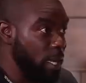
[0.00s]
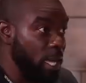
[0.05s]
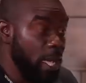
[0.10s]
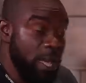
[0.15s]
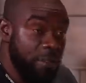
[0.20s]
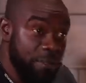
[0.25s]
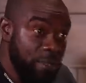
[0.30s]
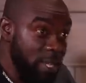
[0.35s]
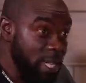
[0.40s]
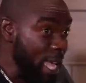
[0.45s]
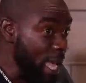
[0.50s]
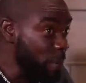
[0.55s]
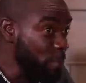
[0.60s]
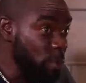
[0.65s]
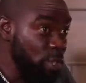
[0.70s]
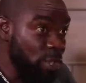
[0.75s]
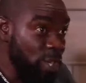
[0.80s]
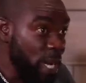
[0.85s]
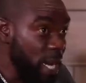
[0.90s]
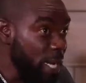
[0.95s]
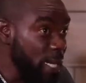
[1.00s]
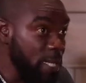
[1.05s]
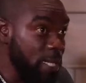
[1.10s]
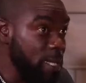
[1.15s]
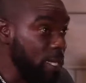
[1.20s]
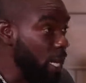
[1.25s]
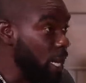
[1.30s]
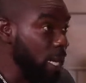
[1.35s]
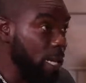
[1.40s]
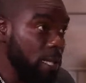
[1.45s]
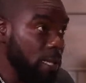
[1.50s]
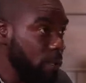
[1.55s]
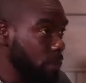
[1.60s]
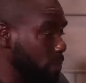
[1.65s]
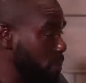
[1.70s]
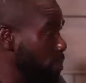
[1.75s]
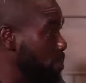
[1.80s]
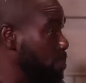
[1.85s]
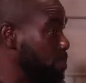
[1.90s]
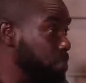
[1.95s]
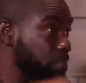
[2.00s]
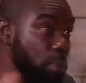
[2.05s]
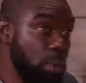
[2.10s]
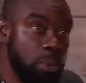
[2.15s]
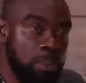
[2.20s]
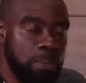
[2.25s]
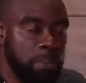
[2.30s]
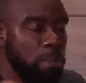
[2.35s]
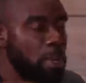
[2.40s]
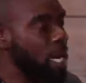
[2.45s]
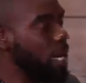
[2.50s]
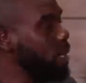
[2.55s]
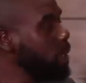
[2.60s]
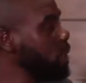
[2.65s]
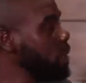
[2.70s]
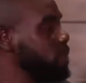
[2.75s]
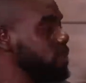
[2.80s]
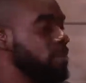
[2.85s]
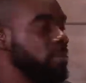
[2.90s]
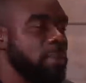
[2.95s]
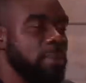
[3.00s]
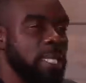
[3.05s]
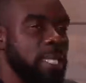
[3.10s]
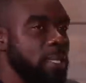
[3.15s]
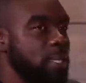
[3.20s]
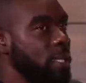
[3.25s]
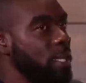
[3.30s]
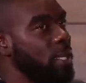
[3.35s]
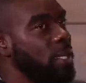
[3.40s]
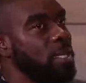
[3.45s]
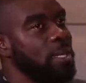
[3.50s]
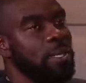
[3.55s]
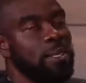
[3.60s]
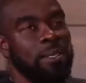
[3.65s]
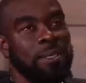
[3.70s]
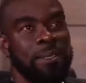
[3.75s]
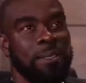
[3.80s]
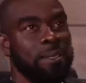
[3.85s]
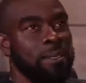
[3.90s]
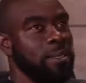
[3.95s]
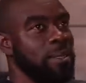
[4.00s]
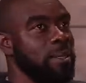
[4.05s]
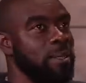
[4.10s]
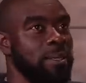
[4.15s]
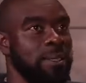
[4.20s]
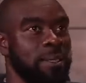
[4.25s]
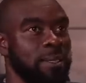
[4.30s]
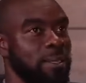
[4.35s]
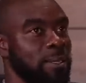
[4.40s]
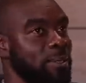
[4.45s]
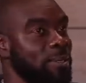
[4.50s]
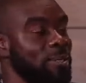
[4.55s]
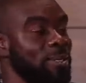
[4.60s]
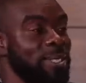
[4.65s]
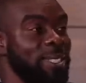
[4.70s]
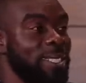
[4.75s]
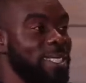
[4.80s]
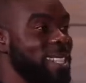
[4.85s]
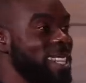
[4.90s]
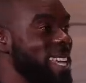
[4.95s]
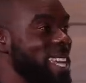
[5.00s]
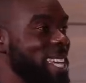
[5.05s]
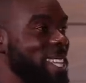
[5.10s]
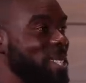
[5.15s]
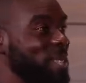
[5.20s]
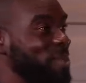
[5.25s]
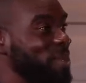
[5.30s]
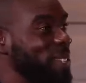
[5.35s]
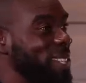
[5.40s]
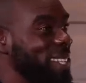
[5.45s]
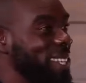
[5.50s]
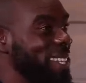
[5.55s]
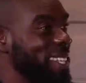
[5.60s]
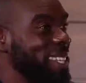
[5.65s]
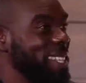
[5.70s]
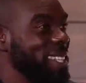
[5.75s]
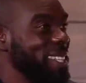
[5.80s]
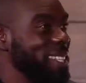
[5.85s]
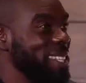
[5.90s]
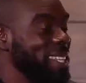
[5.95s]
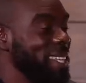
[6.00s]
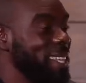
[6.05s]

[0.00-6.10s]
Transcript: Every time we draw the song, boom, bang. I tell you, it was nice feeling.